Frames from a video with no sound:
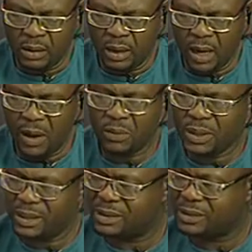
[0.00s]
How
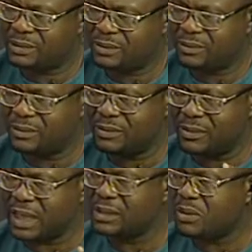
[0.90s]
is
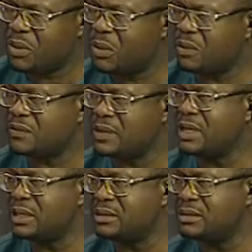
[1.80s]
this whole
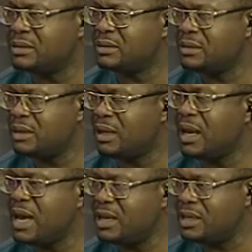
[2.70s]
thing
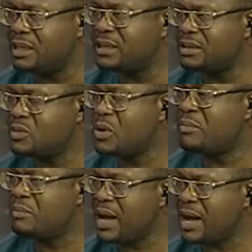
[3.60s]
likely to
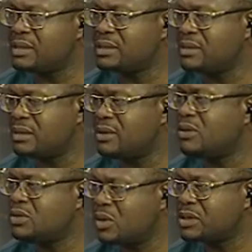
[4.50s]
impact
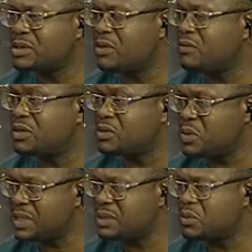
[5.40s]
conduct of the
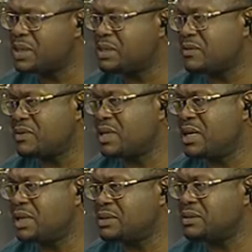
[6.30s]
2023
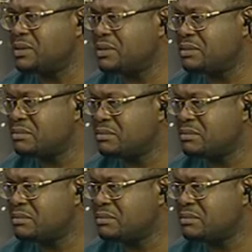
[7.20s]
elections?